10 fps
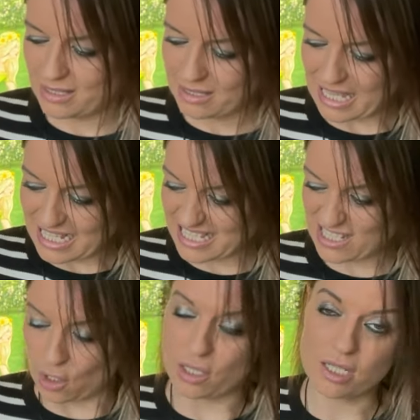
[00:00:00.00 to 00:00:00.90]
They're
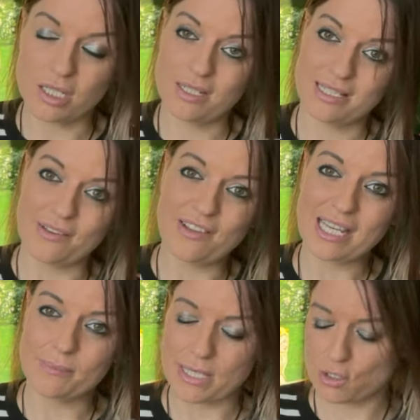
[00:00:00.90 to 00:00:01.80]
stuck. They're feeling
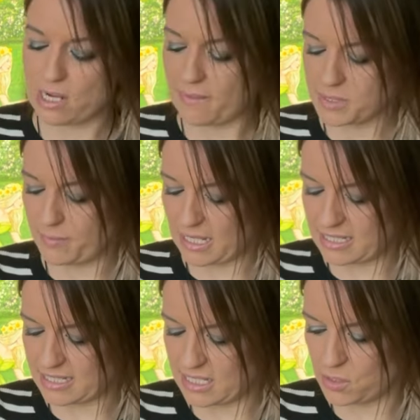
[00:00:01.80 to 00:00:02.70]
a bit trapped by the
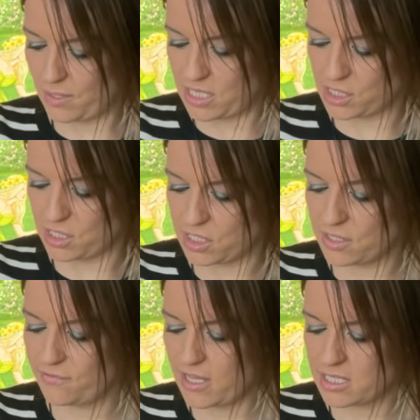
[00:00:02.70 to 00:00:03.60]
situation. So
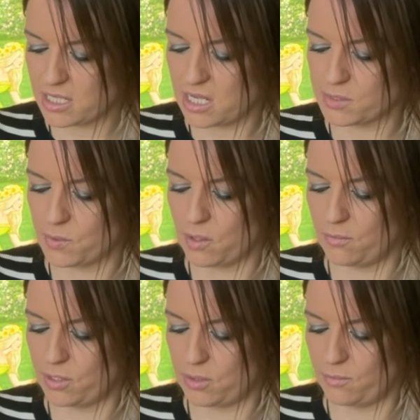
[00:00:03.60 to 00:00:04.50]
the first cards we got
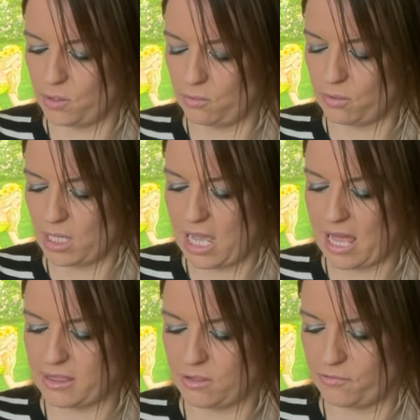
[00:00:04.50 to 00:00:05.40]
were the Moon
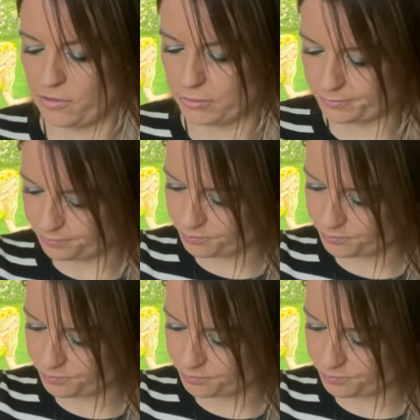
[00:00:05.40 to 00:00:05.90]
and the Fool.